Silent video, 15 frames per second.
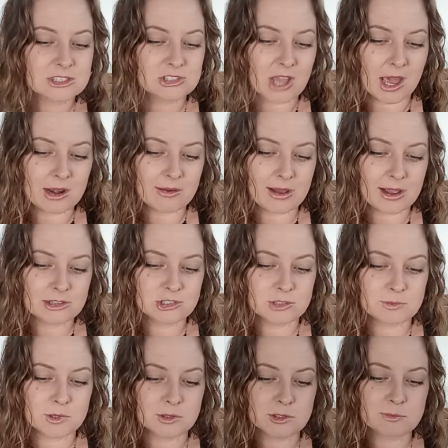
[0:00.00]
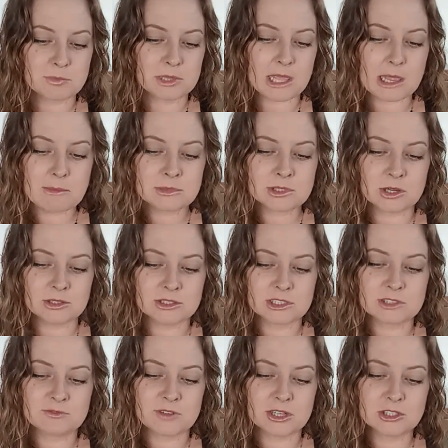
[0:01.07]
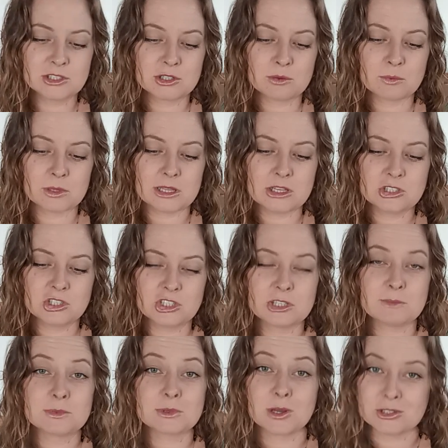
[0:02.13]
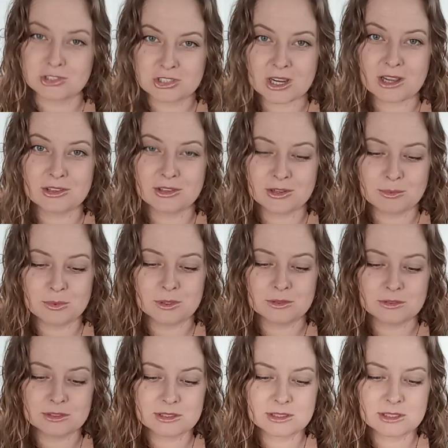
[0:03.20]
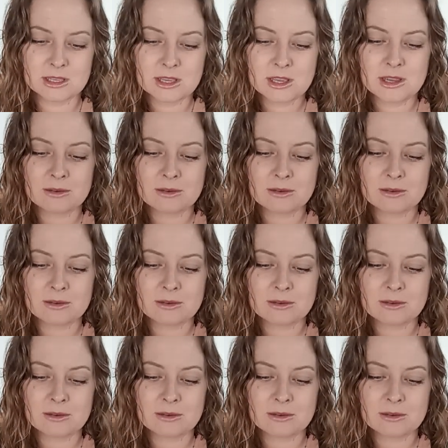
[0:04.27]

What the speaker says: Shadow attributes. Blames all dysfunctional relationships on childhood wounds.